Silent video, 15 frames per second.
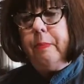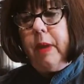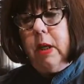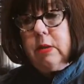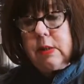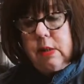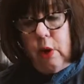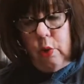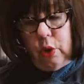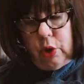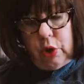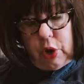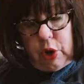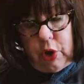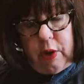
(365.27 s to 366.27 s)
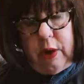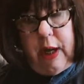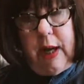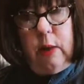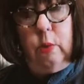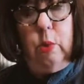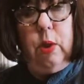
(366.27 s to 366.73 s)
slow cooker,
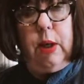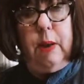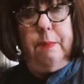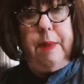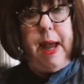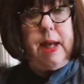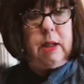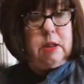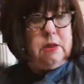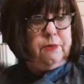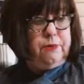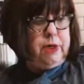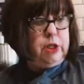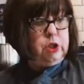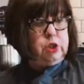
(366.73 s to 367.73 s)
and we'll get back to finish